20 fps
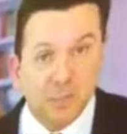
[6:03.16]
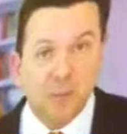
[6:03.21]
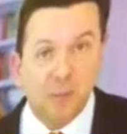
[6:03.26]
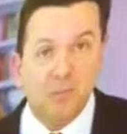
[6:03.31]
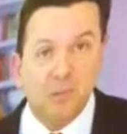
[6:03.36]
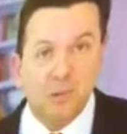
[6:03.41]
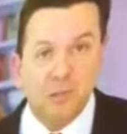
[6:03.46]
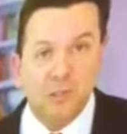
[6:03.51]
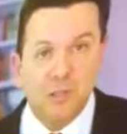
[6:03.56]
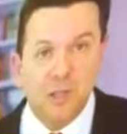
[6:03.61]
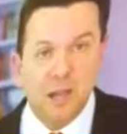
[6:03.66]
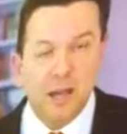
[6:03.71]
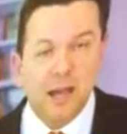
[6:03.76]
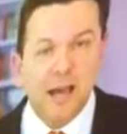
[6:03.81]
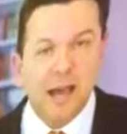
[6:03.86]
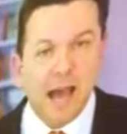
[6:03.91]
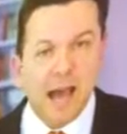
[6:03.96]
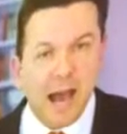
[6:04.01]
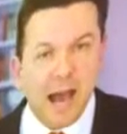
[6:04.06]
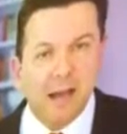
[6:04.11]
members,
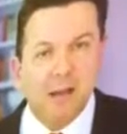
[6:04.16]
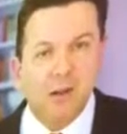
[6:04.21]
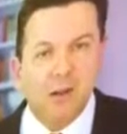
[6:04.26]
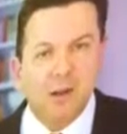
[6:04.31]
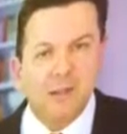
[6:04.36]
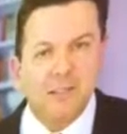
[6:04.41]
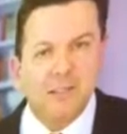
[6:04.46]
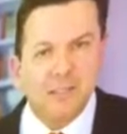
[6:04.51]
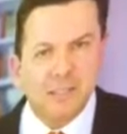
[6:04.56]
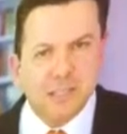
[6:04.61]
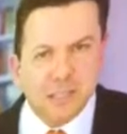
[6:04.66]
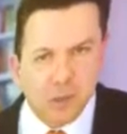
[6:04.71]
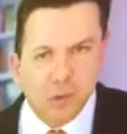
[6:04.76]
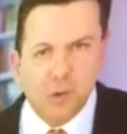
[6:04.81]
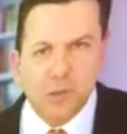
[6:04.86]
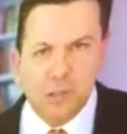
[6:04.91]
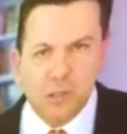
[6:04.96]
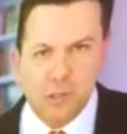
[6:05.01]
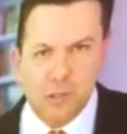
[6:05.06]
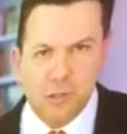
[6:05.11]
outlined
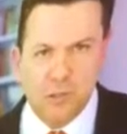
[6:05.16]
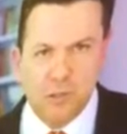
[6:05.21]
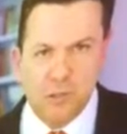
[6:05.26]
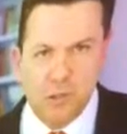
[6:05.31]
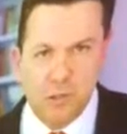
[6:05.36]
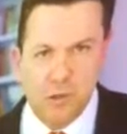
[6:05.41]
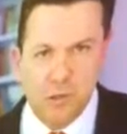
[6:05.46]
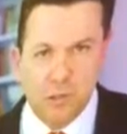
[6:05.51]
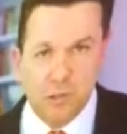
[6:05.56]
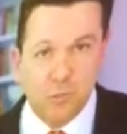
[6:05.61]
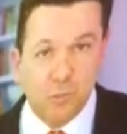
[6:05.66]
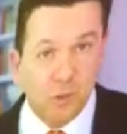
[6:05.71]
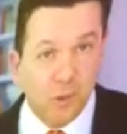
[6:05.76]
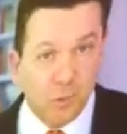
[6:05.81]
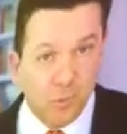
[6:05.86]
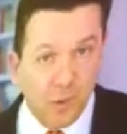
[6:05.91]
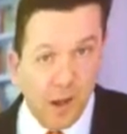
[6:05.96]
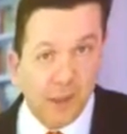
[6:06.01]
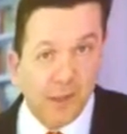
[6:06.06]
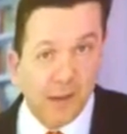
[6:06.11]
serious concerns with the
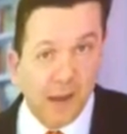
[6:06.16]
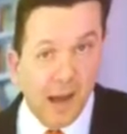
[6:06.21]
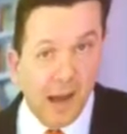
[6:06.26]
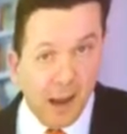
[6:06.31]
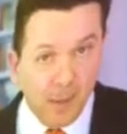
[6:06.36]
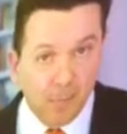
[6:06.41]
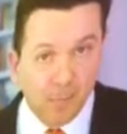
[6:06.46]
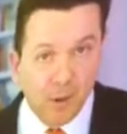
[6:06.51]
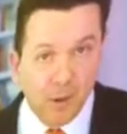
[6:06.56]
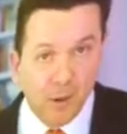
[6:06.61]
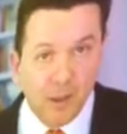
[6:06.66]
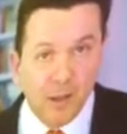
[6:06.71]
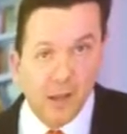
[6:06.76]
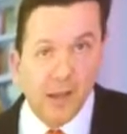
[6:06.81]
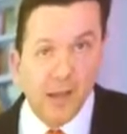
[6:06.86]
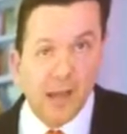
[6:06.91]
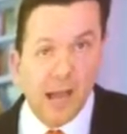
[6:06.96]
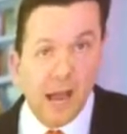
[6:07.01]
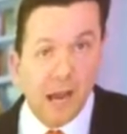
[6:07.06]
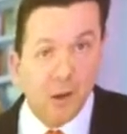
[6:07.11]
way that HPARA
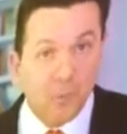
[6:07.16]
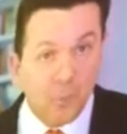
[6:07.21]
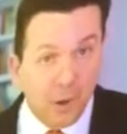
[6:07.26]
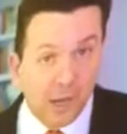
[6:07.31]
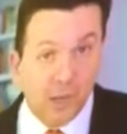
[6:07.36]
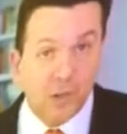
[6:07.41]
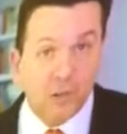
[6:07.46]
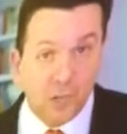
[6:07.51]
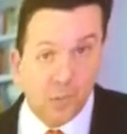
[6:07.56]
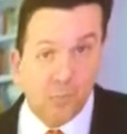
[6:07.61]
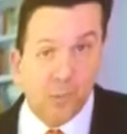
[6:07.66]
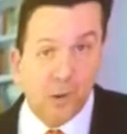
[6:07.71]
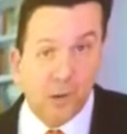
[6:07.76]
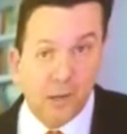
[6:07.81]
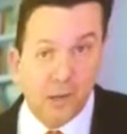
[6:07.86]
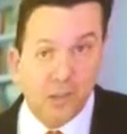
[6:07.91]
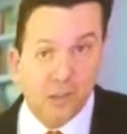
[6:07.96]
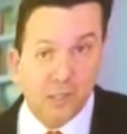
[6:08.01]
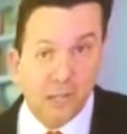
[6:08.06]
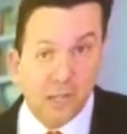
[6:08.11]
and regulatory
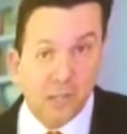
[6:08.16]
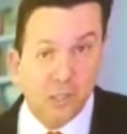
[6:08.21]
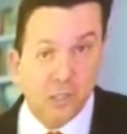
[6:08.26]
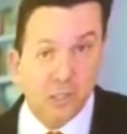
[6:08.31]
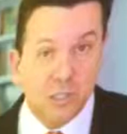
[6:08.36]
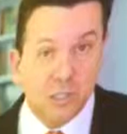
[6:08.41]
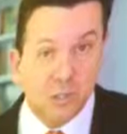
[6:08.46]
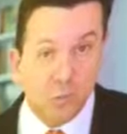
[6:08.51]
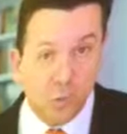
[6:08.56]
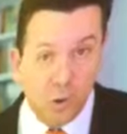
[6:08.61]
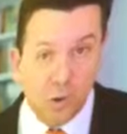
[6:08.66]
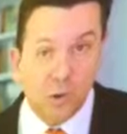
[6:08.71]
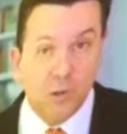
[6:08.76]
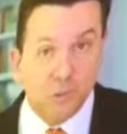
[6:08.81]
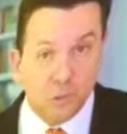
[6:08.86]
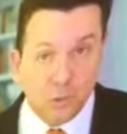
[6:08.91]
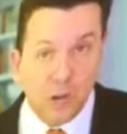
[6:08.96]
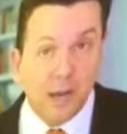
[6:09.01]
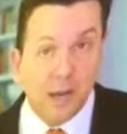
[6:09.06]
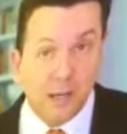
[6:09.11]
bodies such as the Royal
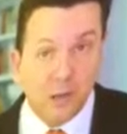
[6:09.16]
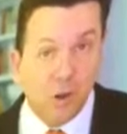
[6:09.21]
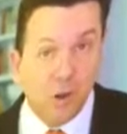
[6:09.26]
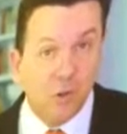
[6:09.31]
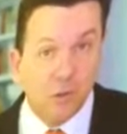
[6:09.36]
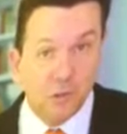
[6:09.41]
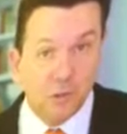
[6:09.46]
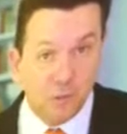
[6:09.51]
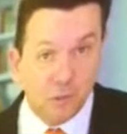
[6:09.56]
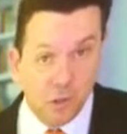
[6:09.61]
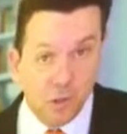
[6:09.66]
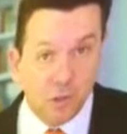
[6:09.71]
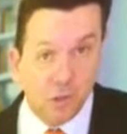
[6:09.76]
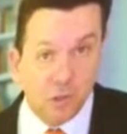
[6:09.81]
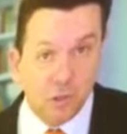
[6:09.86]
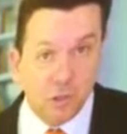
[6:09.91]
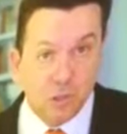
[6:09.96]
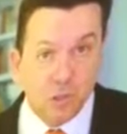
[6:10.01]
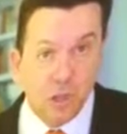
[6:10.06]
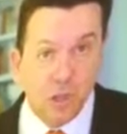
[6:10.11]
Australian College of
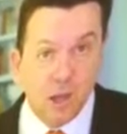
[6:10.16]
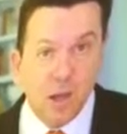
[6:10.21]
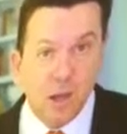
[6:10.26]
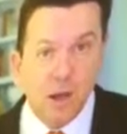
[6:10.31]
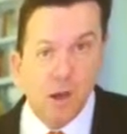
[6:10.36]
Surgeons